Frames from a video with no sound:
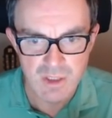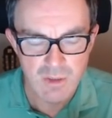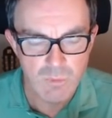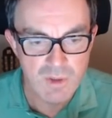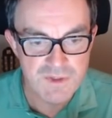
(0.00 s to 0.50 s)

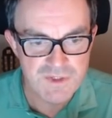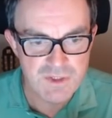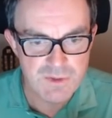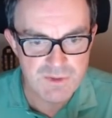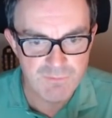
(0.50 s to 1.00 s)
1s,
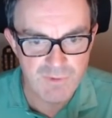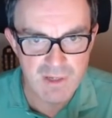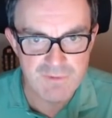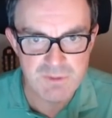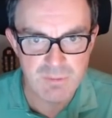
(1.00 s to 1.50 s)
2s and
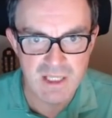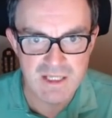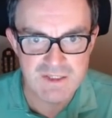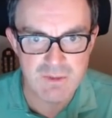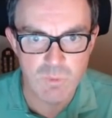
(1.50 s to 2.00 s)
5s to
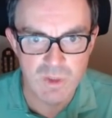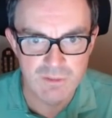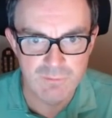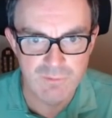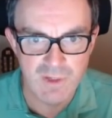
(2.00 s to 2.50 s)
place, 1 and
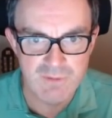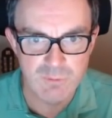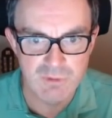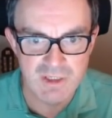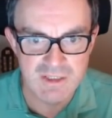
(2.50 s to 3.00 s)
5
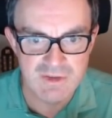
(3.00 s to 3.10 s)
already in the